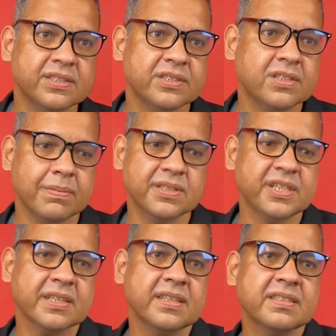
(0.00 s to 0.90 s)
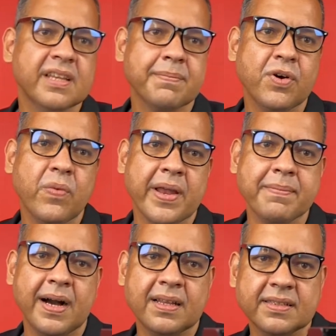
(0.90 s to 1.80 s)
double check things like my white
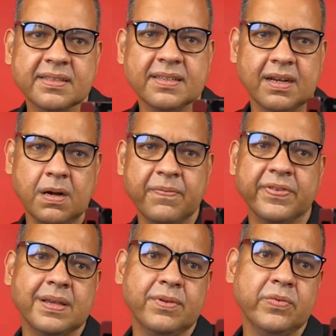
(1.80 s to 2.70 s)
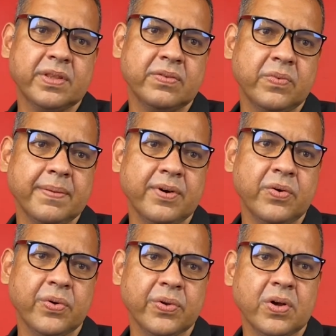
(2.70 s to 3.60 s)
balance are comfortable with where my
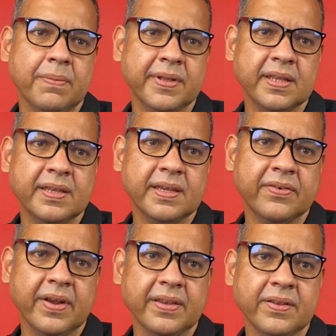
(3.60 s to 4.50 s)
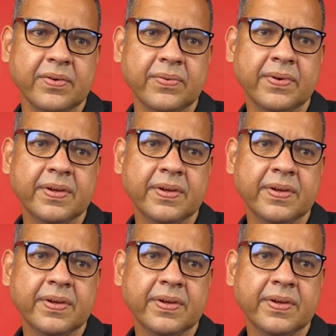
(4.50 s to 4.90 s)
audio coming in here right now.